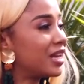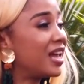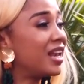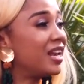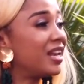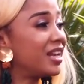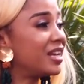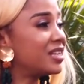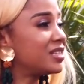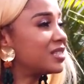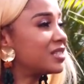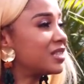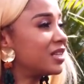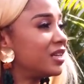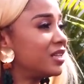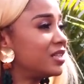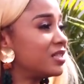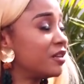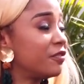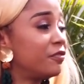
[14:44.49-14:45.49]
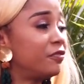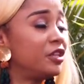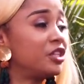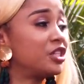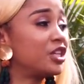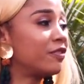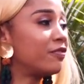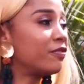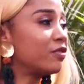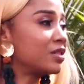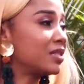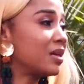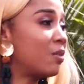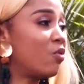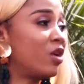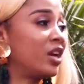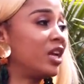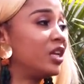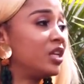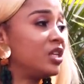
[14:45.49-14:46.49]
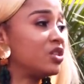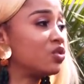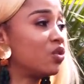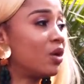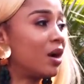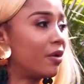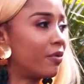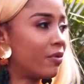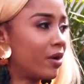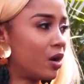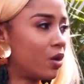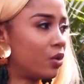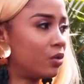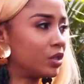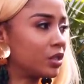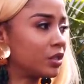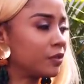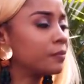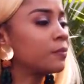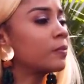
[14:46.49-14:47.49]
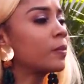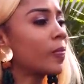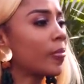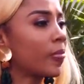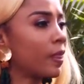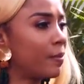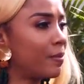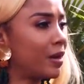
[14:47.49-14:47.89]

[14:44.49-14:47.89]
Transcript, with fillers: unless it's a feature for someone and he's not around. Okay.